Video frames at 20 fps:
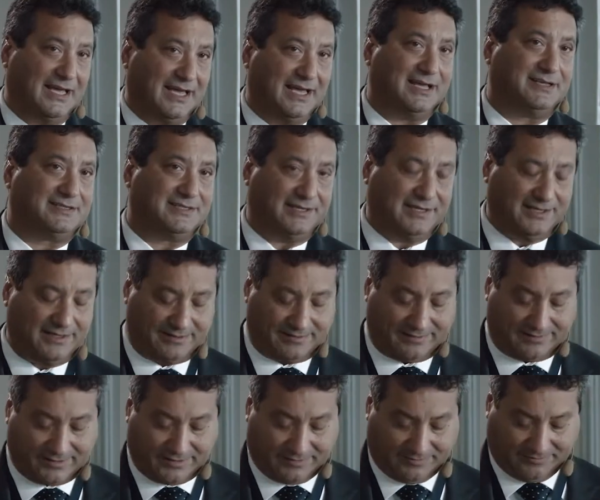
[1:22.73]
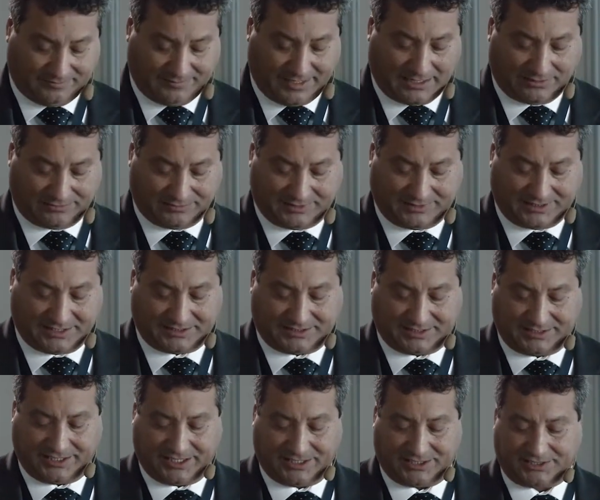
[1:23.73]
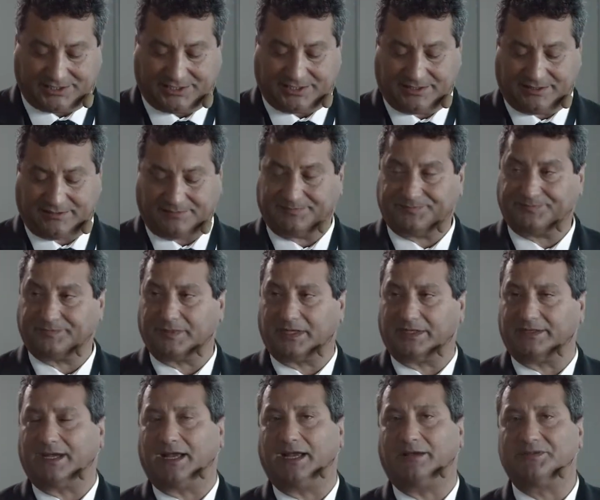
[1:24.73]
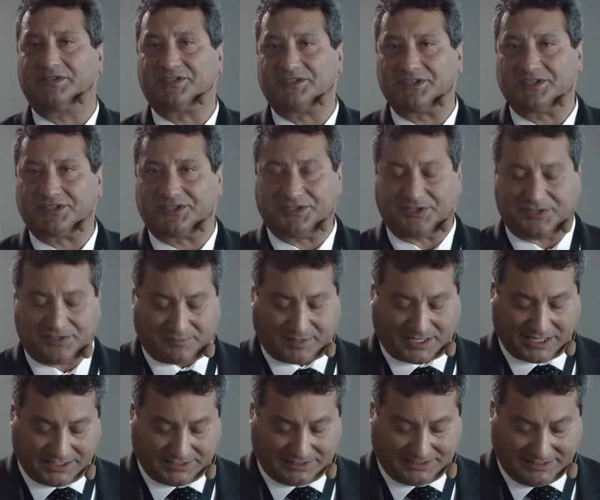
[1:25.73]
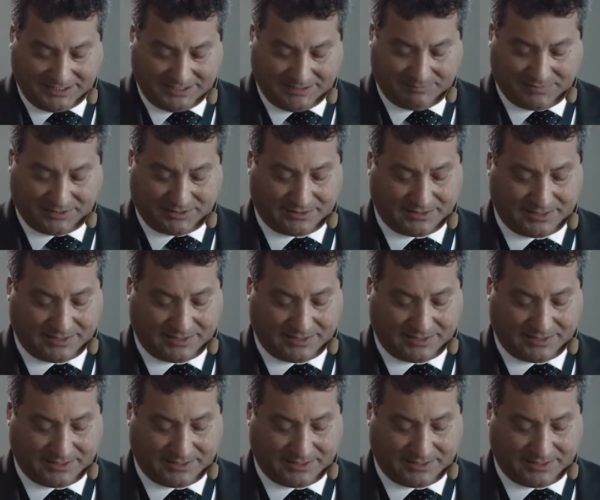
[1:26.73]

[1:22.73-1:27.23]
as a year-round destination, and I am assisted by a team